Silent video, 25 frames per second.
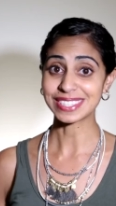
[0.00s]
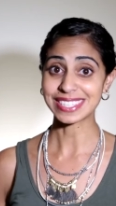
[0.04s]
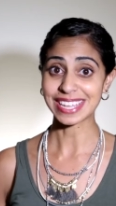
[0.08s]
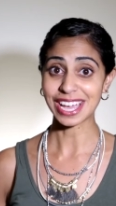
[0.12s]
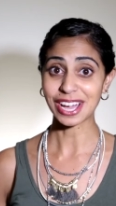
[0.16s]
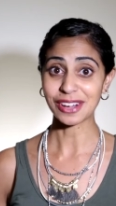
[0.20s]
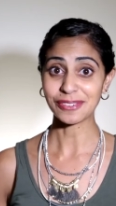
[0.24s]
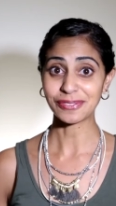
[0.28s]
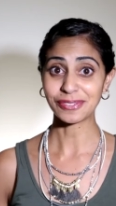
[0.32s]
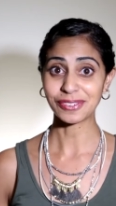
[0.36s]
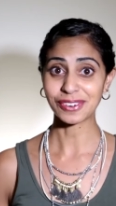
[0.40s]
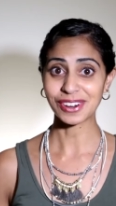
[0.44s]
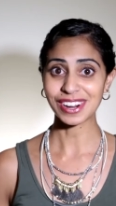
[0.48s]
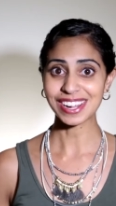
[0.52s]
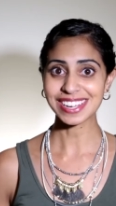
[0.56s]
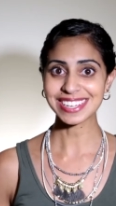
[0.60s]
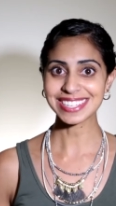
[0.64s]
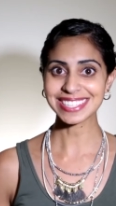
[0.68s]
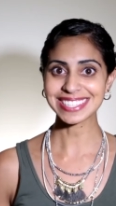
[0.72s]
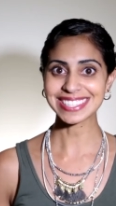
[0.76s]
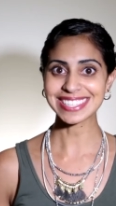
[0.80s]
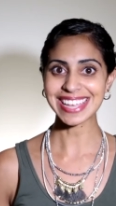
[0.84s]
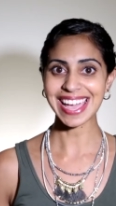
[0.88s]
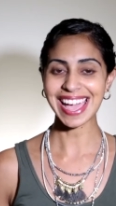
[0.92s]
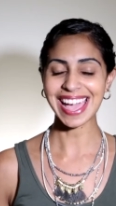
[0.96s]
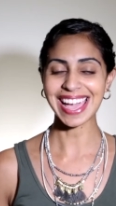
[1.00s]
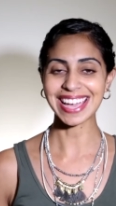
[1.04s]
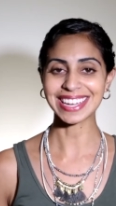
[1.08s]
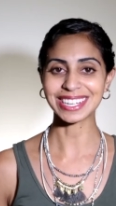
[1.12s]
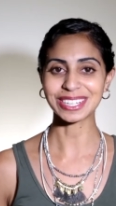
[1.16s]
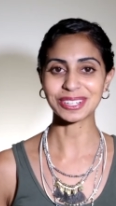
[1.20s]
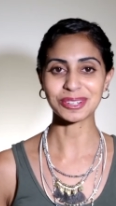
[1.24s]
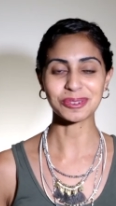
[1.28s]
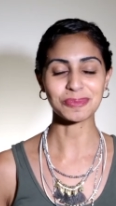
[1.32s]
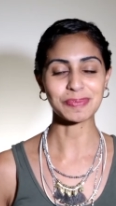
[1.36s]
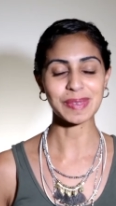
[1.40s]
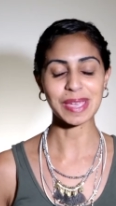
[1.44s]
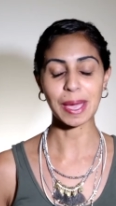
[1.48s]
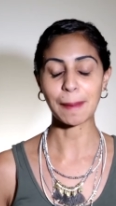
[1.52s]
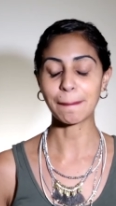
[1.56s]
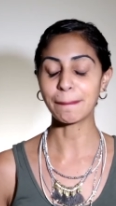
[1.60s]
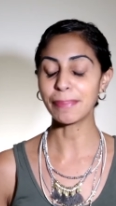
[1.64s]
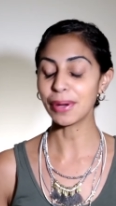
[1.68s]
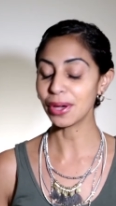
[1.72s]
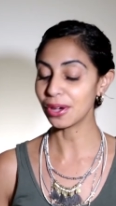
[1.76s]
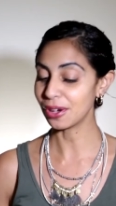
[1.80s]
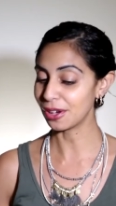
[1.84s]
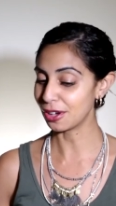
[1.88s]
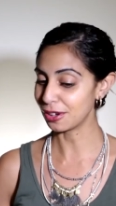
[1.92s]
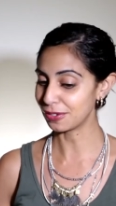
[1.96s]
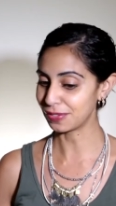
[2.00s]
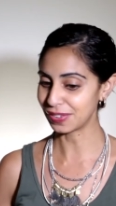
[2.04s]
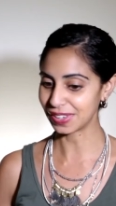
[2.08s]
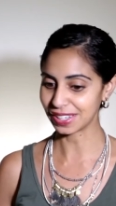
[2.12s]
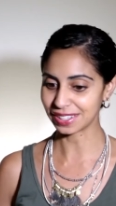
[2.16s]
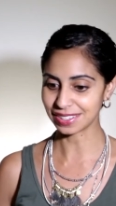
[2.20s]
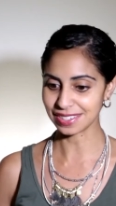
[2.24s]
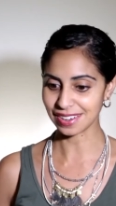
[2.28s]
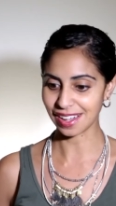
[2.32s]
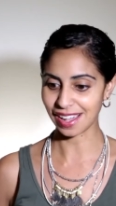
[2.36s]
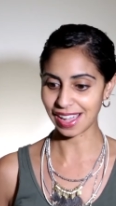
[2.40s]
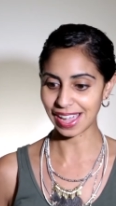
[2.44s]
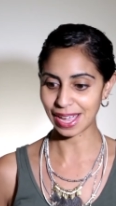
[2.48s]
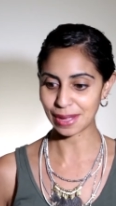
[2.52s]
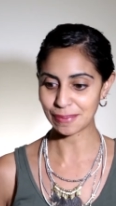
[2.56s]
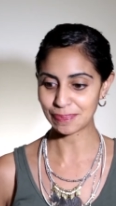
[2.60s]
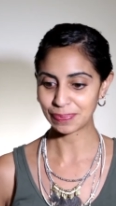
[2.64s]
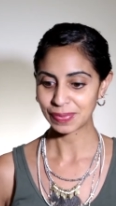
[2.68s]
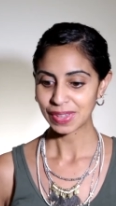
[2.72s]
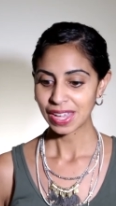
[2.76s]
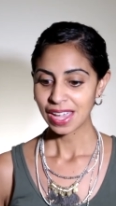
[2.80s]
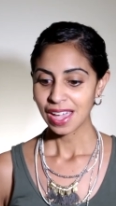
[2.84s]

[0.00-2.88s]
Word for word: out for us and it'll be a perfect night.